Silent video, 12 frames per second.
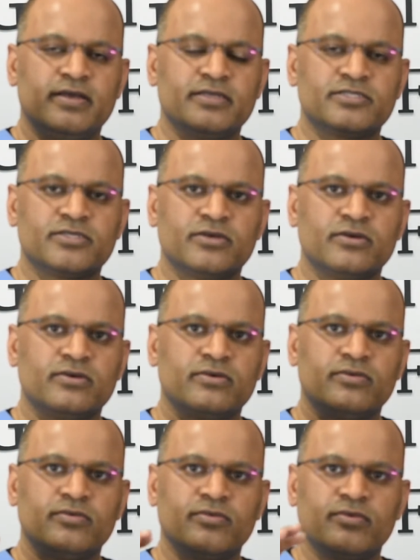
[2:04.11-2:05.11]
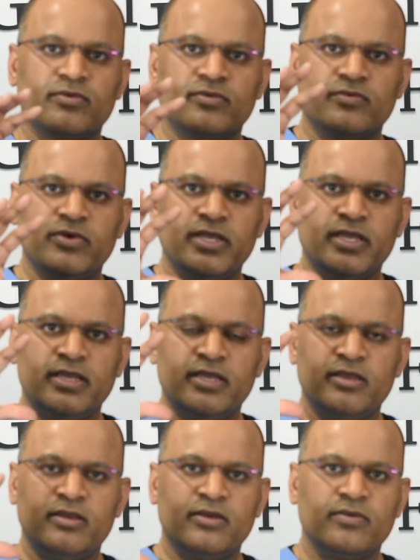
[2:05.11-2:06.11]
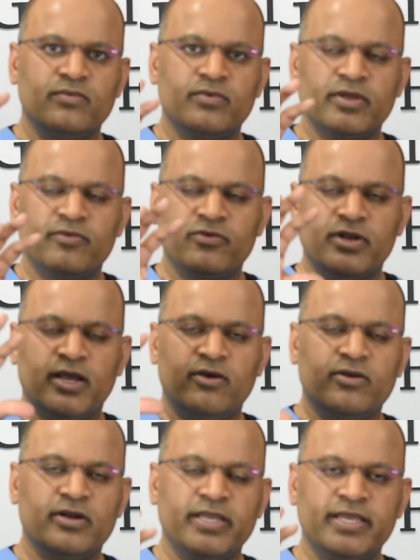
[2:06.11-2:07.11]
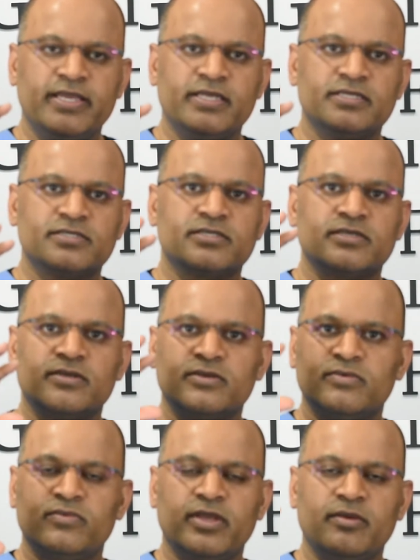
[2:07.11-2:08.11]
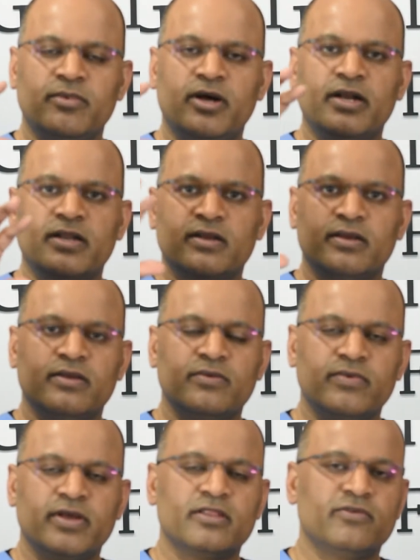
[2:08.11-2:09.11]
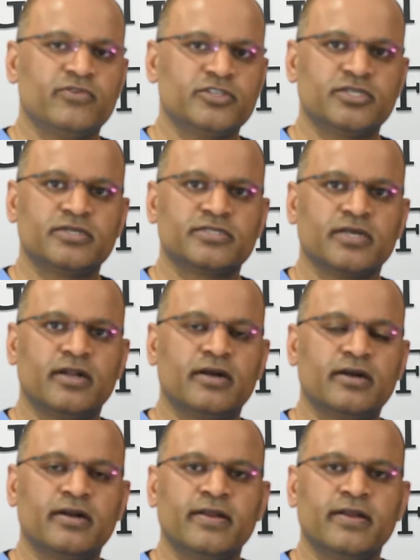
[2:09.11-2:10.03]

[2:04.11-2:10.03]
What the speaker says: So we for our ease, we mark where the fissures are